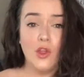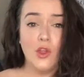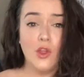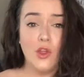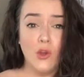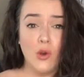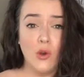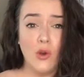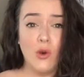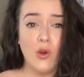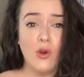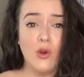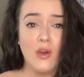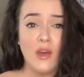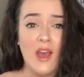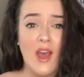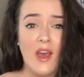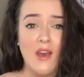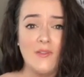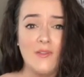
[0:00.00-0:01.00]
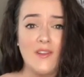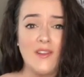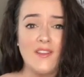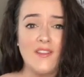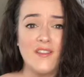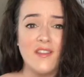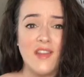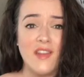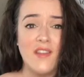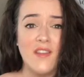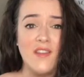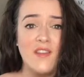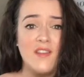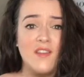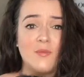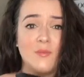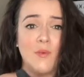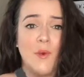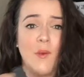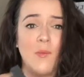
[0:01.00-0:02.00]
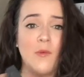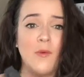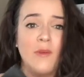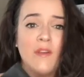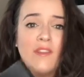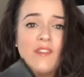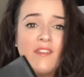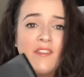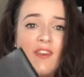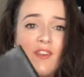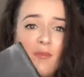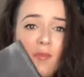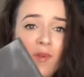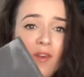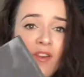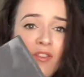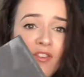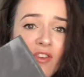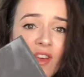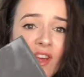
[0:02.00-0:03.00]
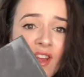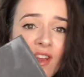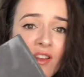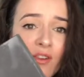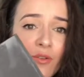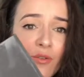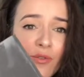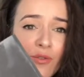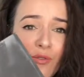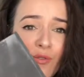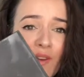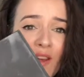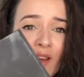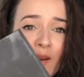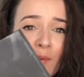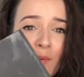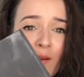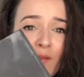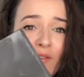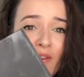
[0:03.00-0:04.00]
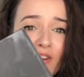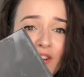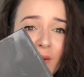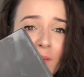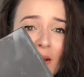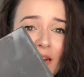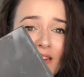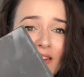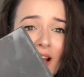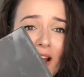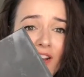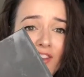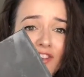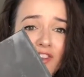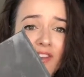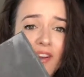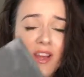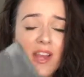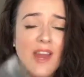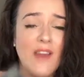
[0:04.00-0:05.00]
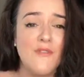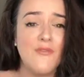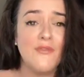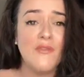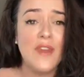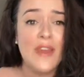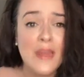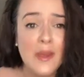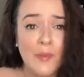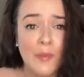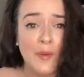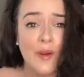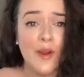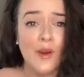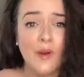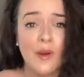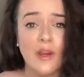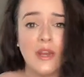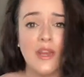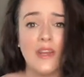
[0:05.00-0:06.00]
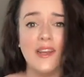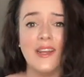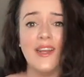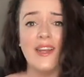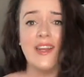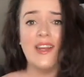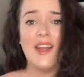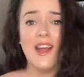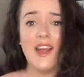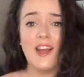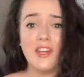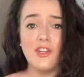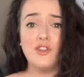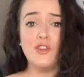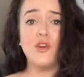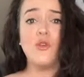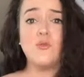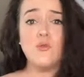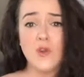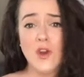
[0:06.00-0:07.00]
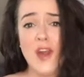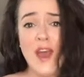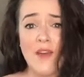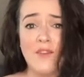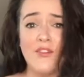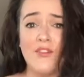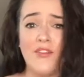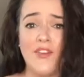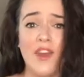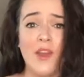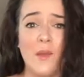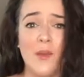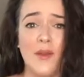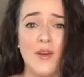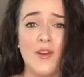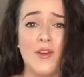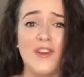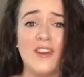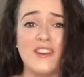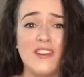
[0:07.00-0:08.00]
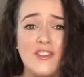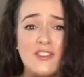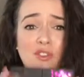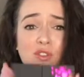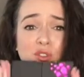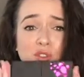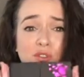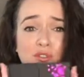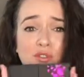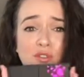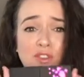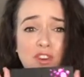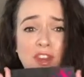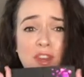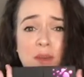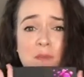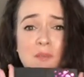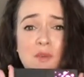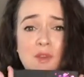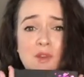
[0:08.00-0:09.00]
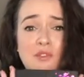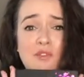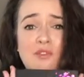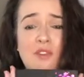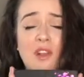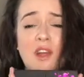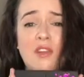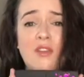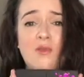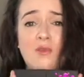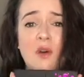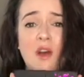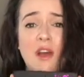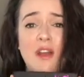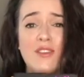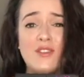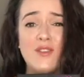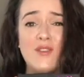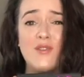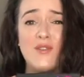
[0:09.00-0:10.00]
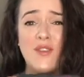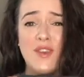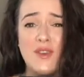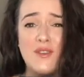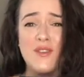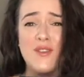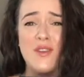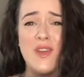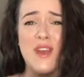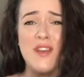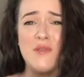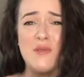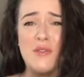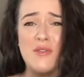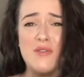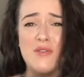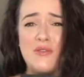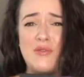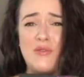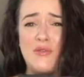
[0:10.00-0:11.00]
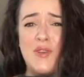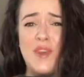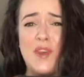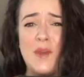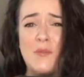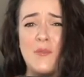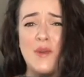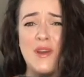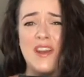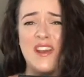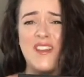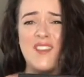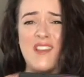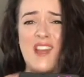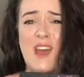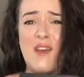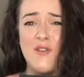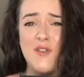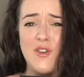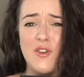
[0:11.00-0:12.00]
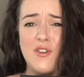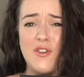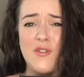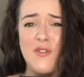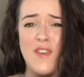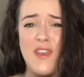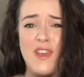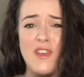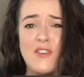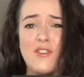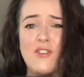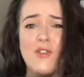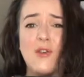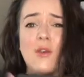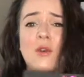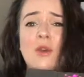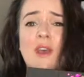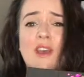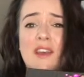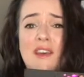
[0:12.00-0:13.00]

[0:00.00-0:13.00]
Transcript: your covers in this rubbery stuff because you get little every time I touch it, I get a fingerprint on it. And I don't want to have a fingerprint on it because it's so friggin' beautiful otherwise. So it feels nice, but it's all fingerprinty because I have gross fingers. So